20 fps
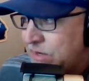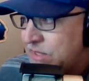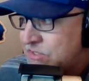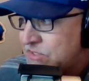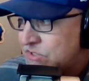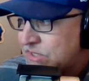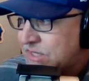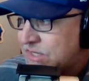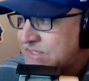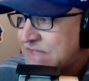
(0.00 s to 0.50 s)
mean,
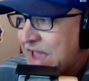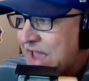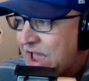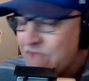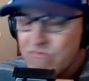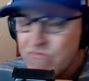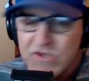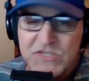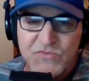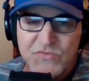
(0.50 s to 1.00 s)
he took his
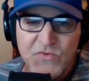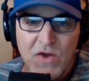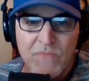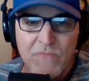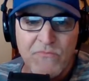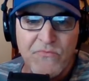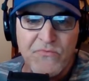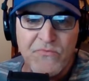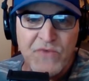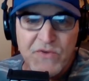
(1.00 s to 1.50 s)
average
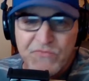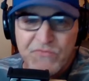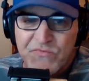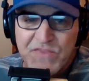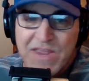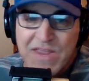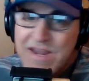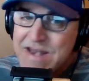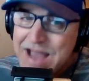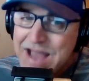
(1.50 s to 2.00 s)
from
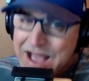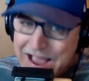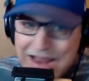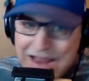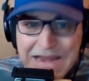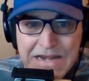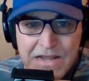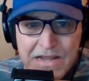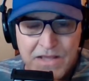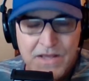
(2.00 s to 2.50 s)

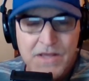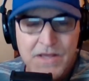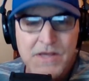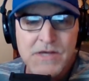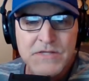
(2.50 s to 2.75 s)
59